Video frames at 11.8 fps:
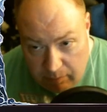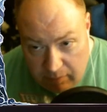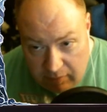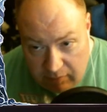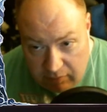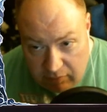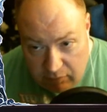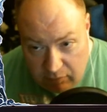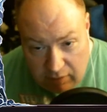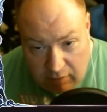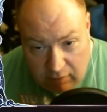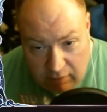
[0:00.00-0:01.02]
It's a
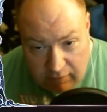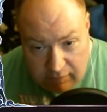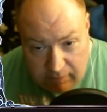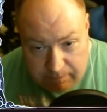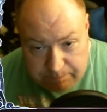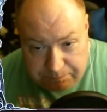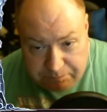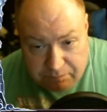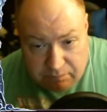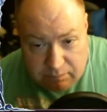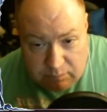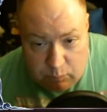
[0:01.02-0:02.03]
3 cost,
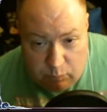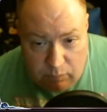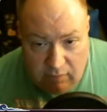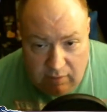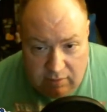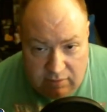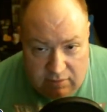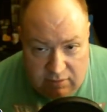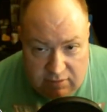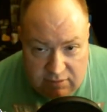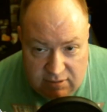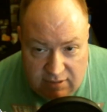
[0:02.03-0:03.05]

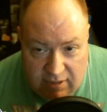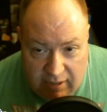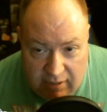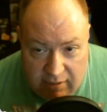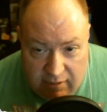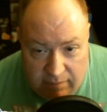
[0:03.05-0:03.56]
6 attack.